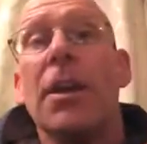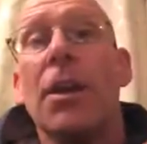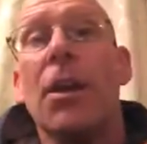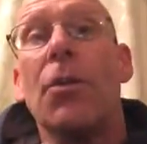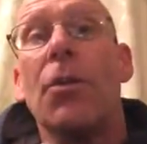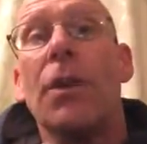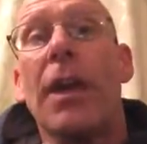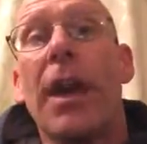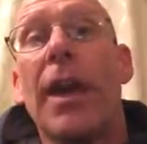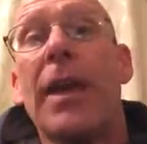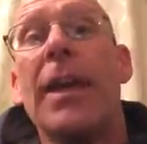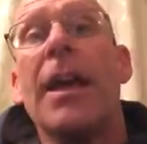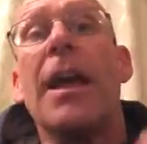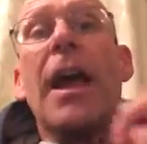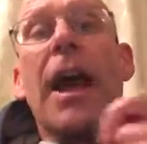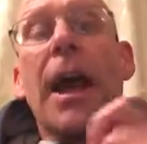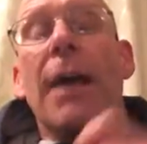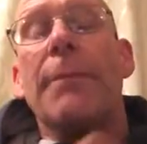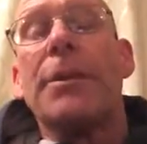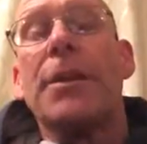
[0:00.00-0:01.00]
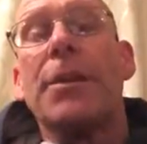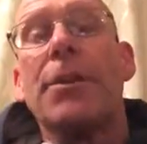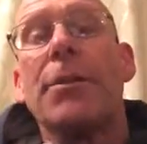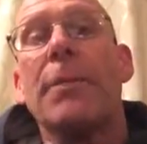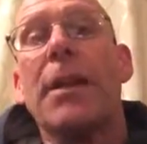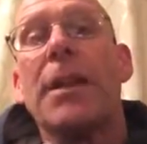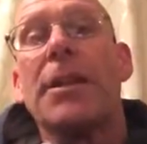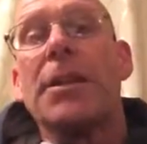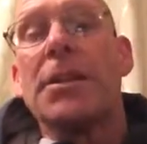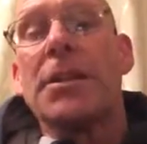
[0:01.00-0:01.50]
Okay, I'm here to
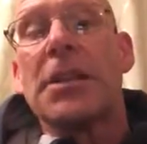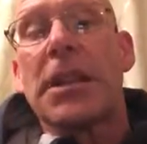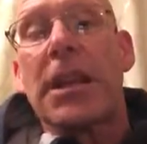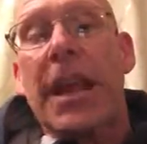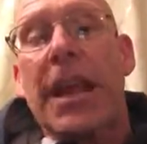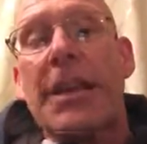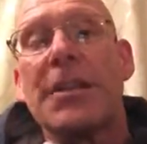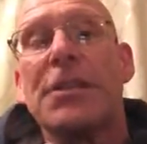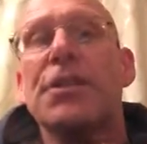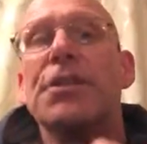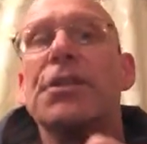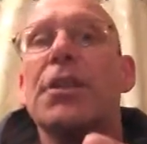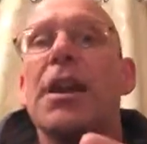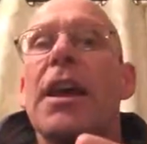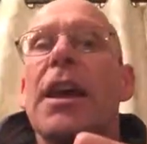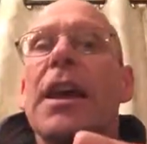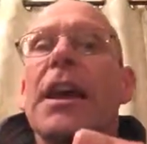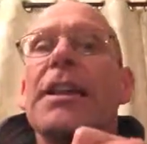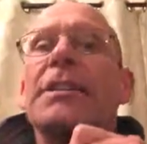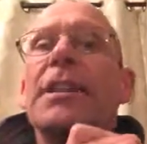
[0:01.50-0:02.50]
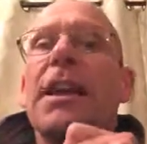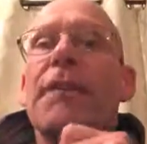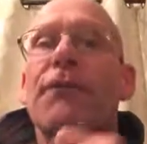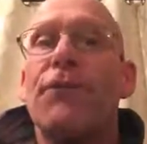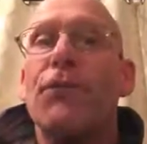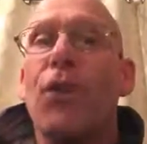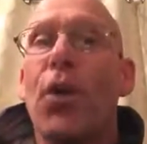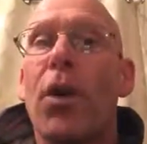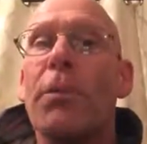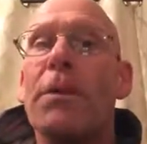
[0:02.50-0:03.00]
make this class as
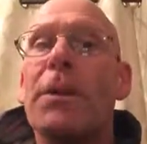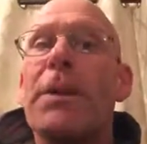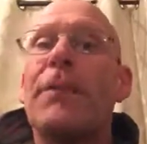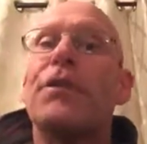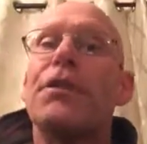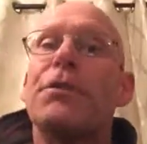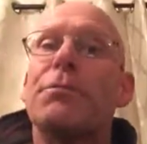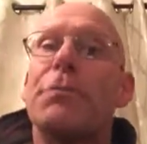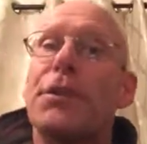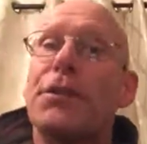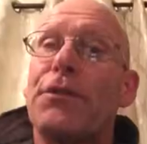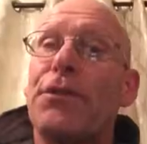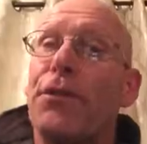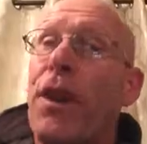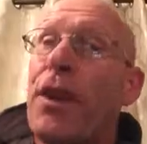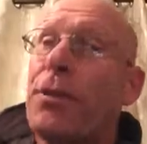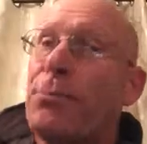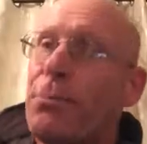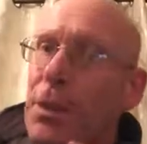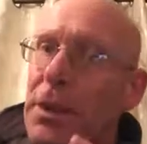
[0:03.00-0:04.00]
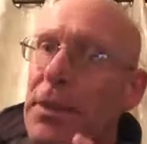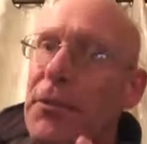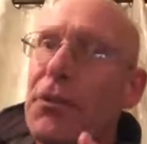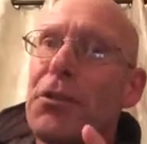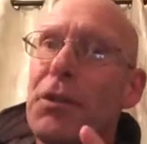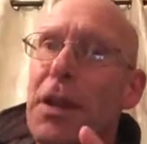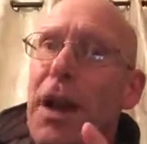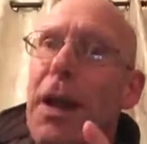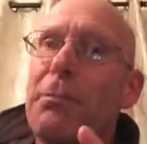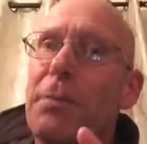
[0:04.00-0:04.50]
informative and as much fun. Believe it
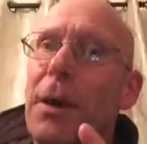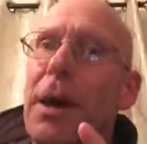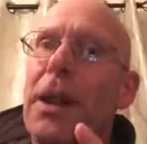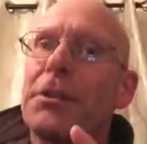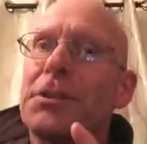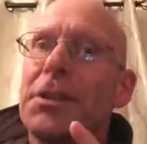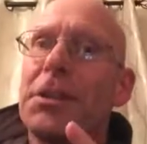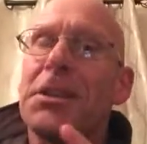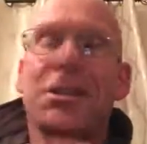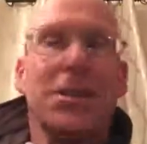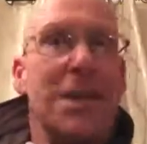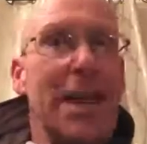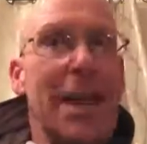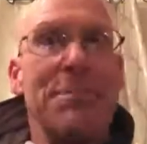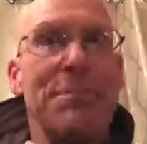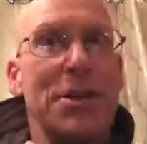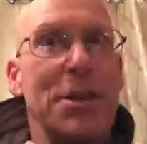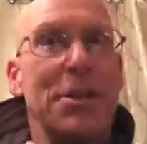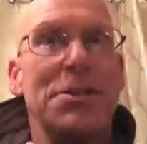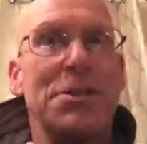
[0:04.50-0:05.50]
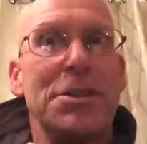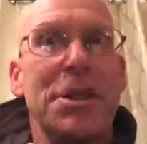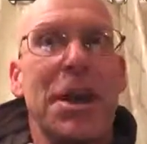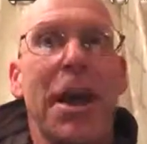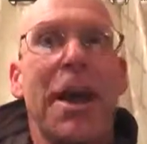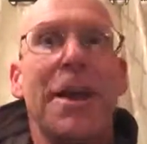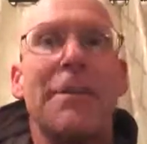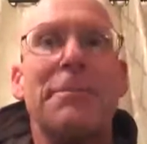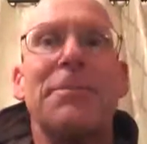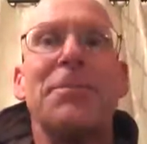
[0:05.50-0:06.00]
or not, politics can be a good
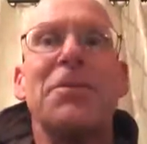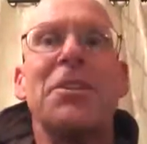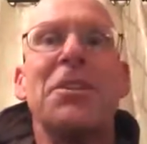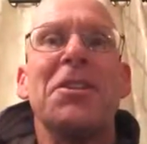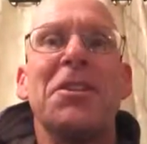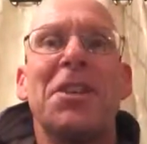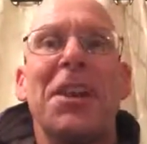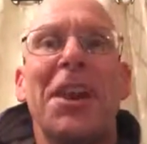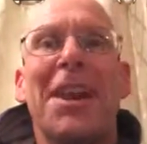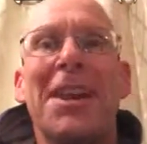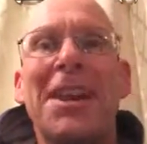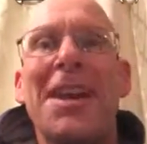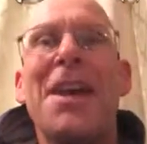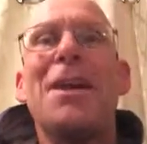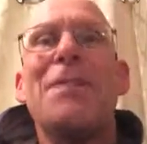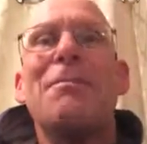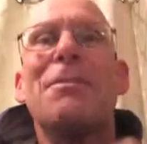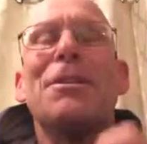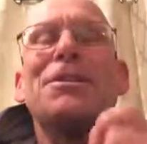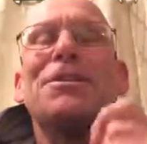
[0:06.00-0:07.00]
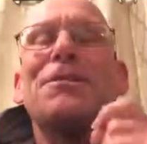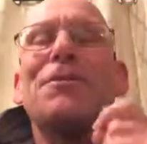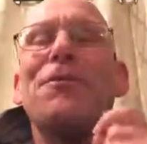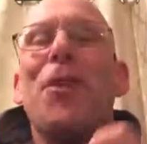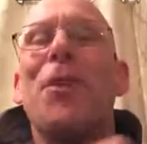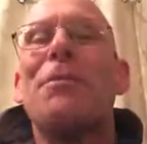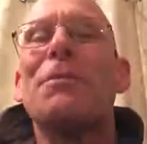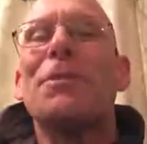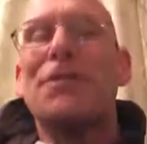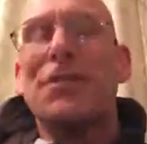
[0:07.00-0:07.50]
time. Okay, but as
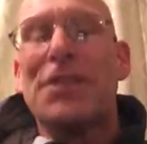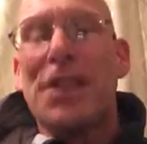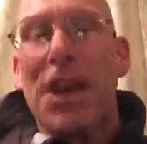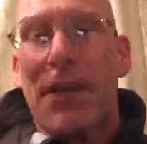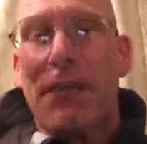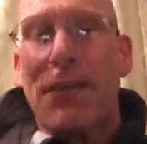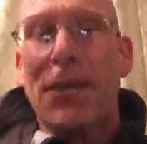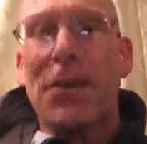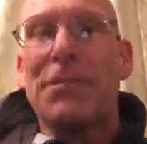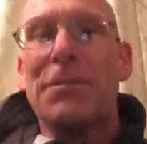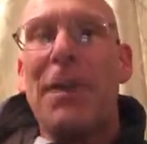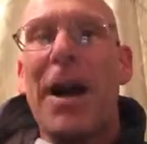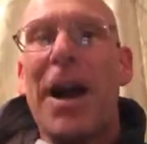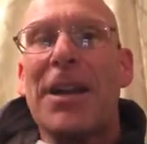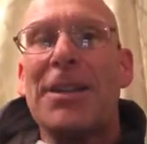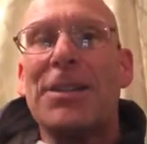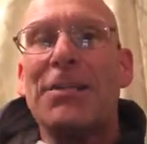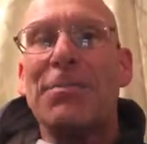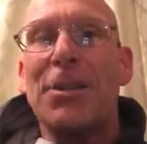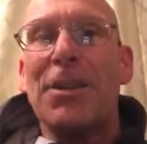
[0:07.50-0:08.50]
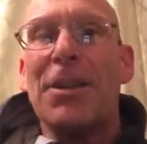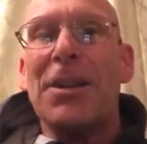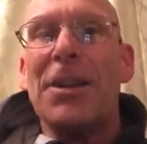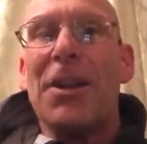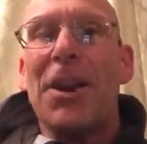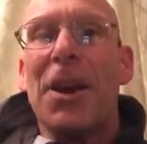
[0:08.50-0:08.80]
informative, as helpful as possible.